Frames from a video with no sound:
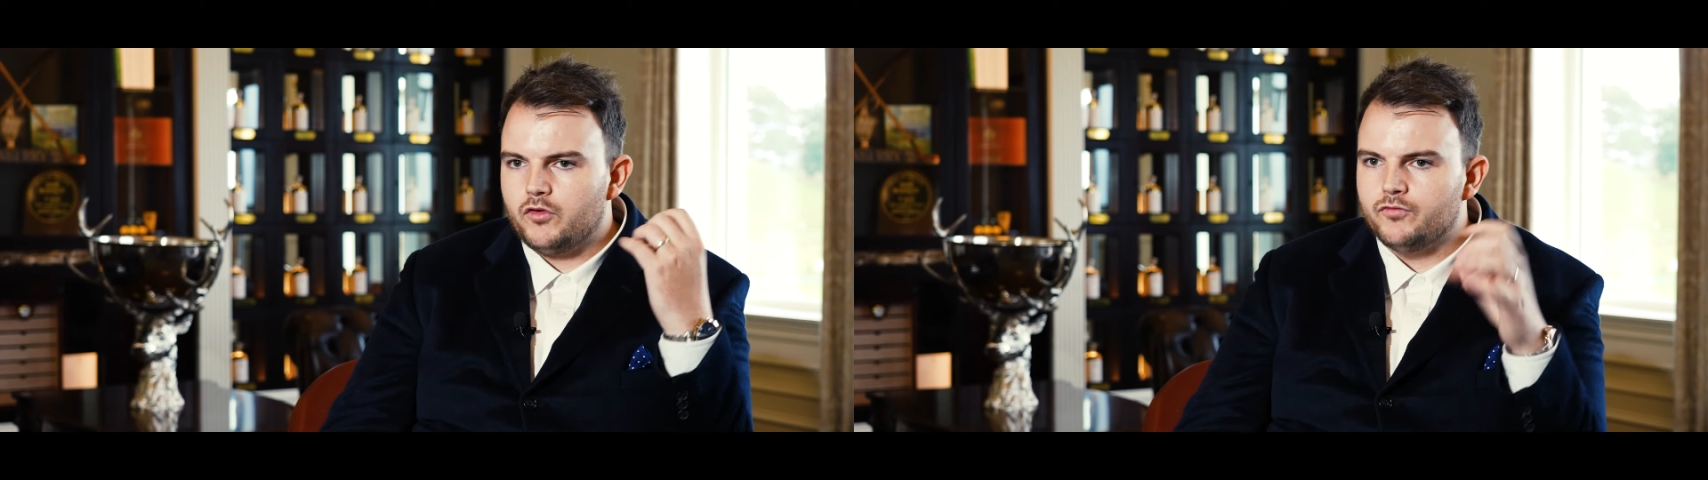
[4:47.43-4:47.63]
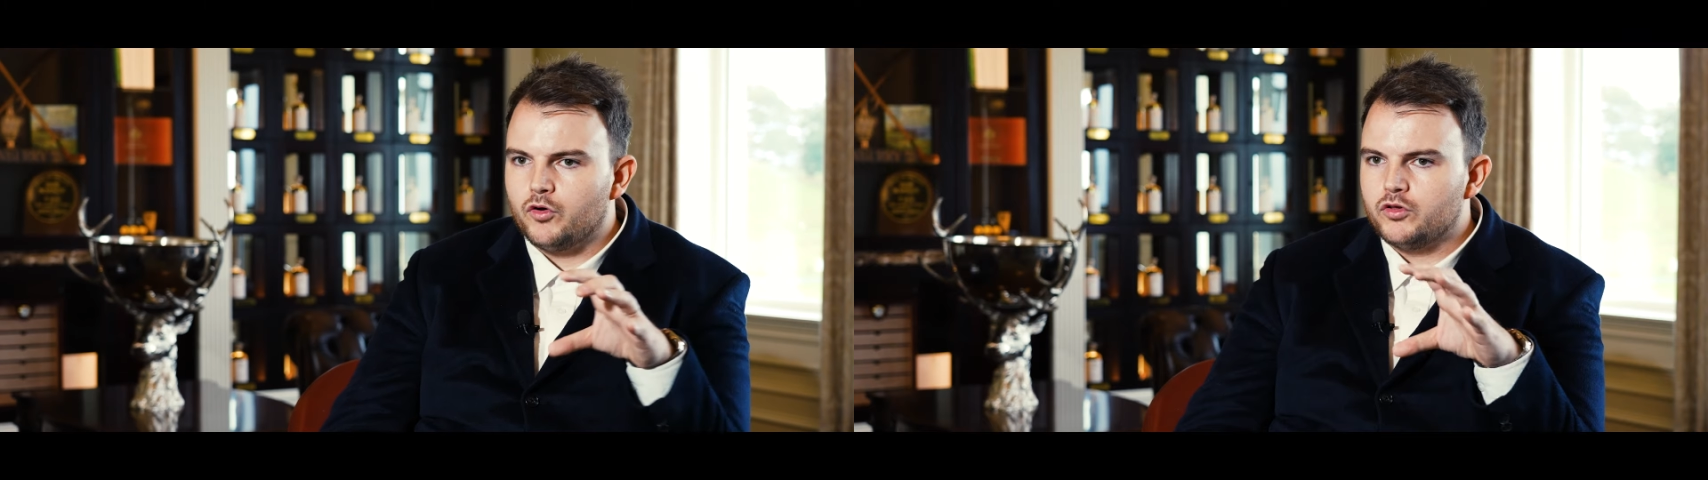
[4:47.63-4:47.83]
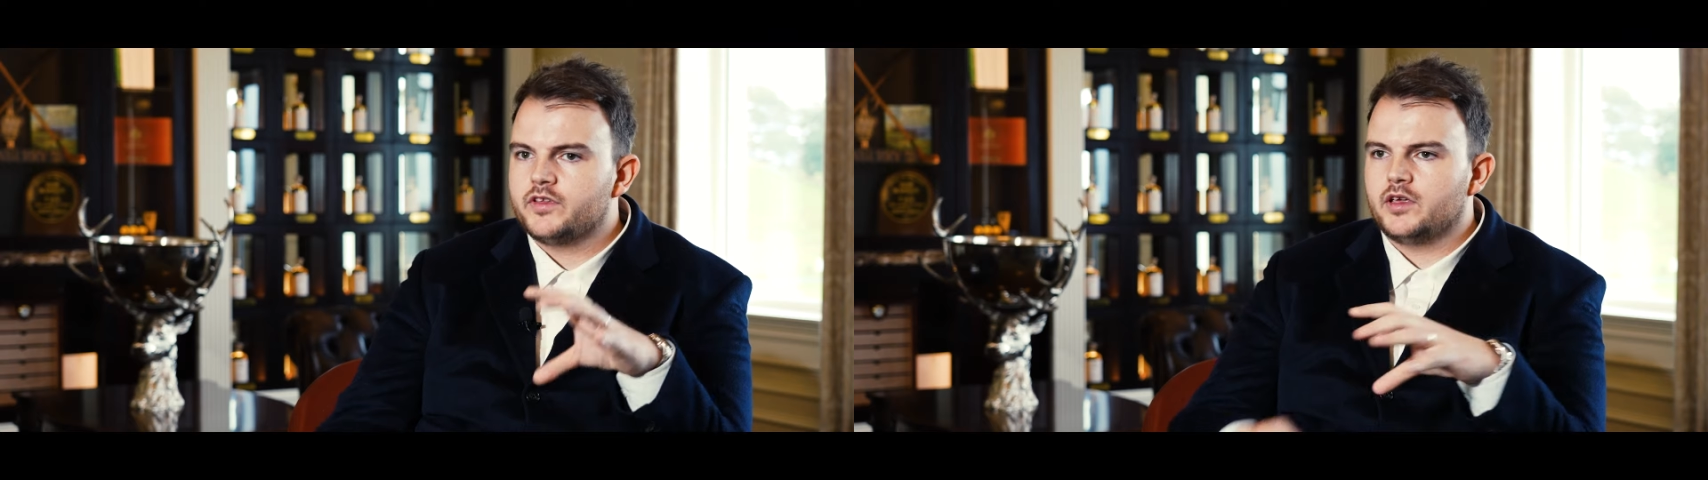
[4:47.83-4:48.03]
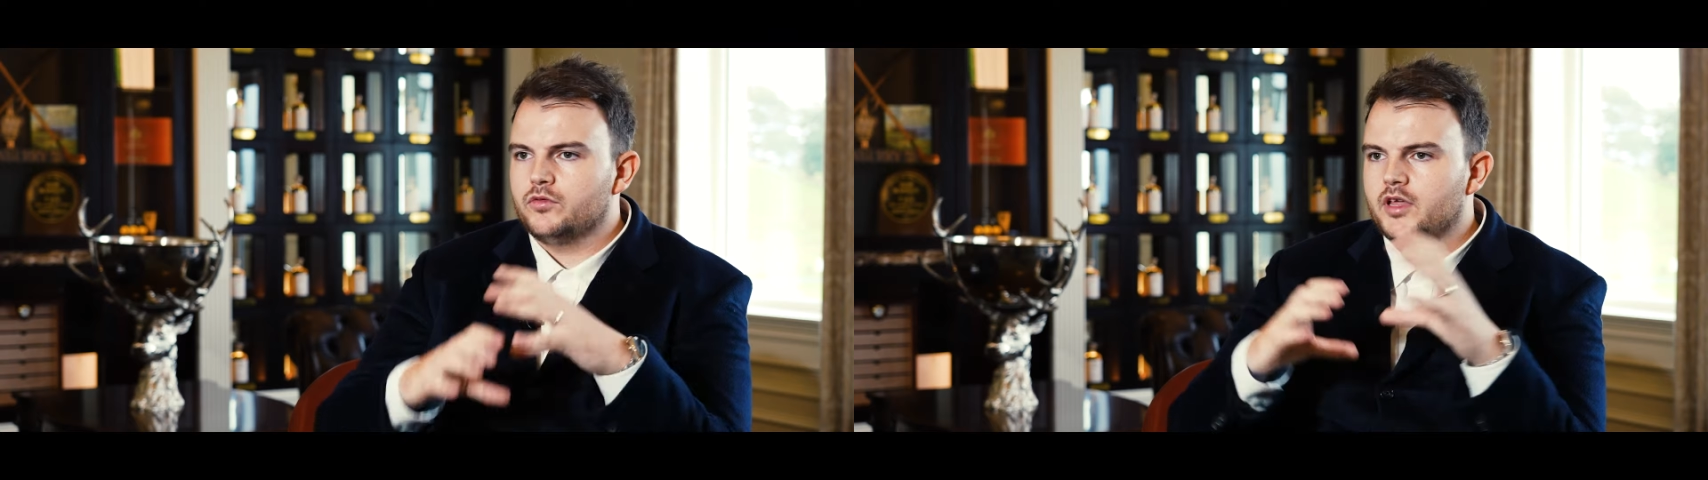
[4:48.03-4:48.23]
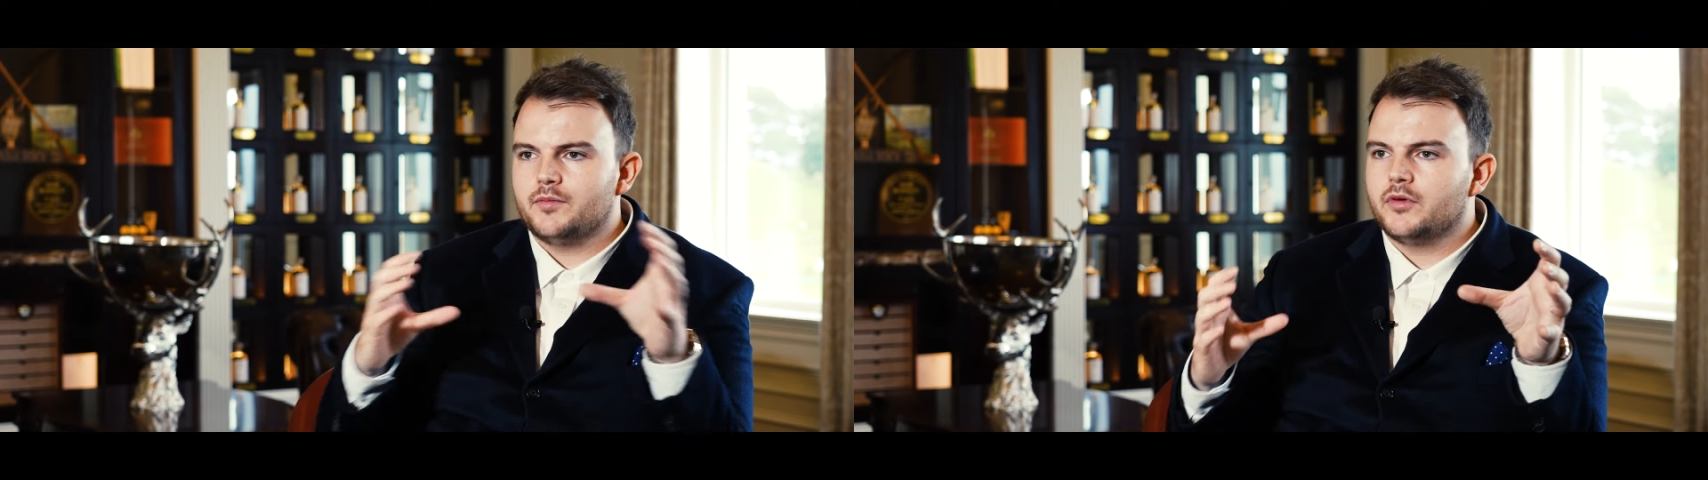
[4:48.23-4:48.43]
volatile
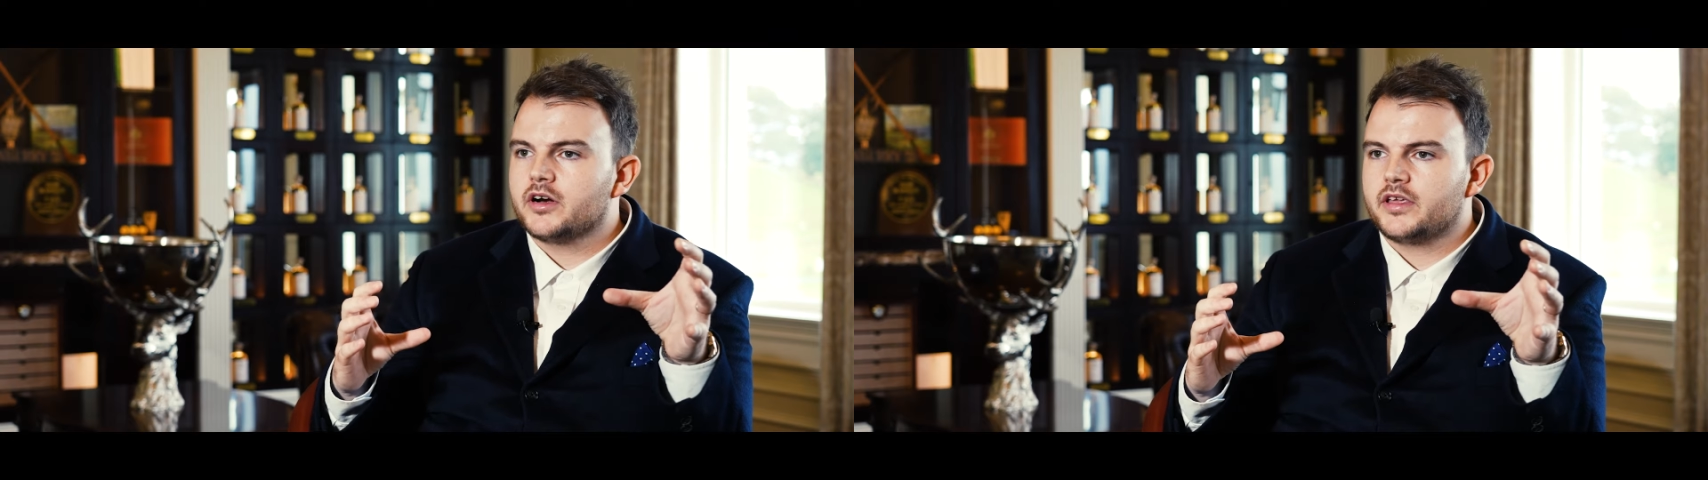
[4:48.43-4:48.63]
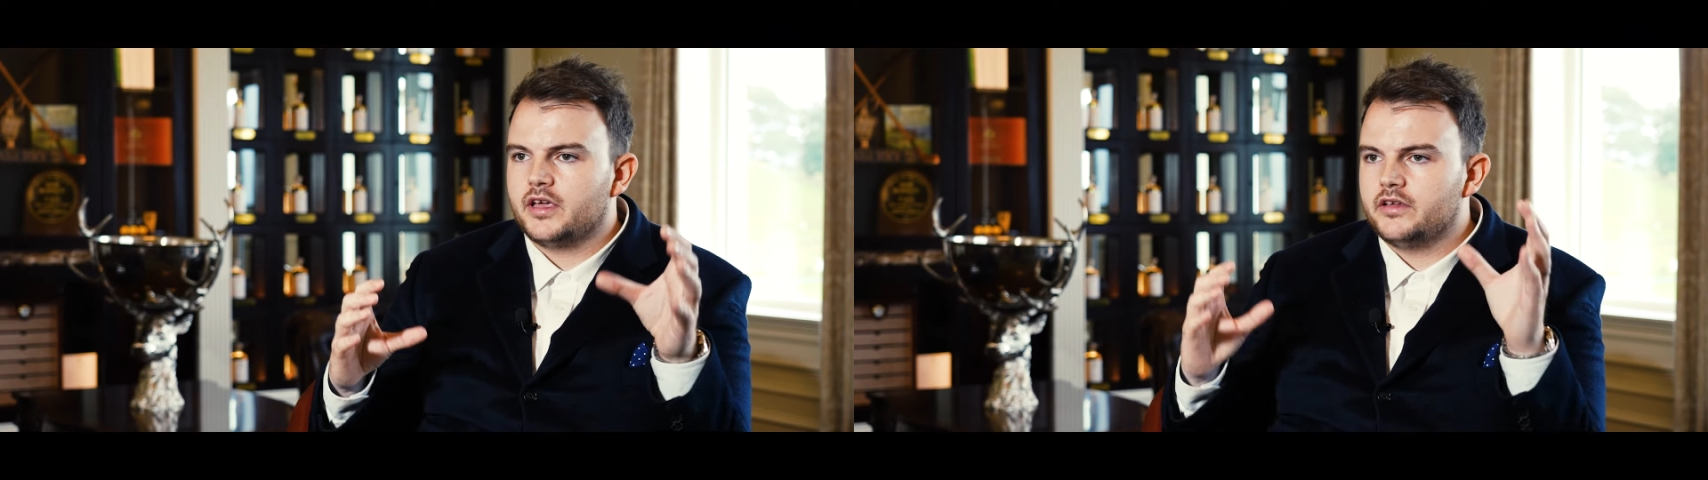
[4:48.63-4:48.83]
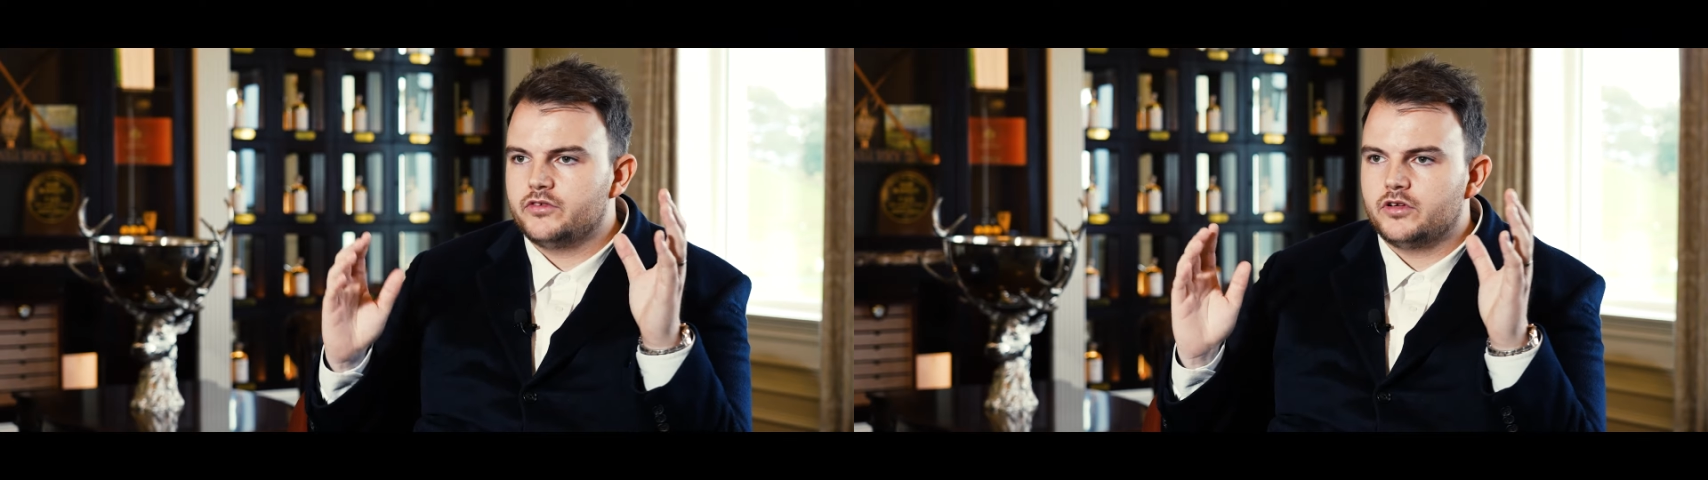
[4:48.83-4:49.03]
that market is,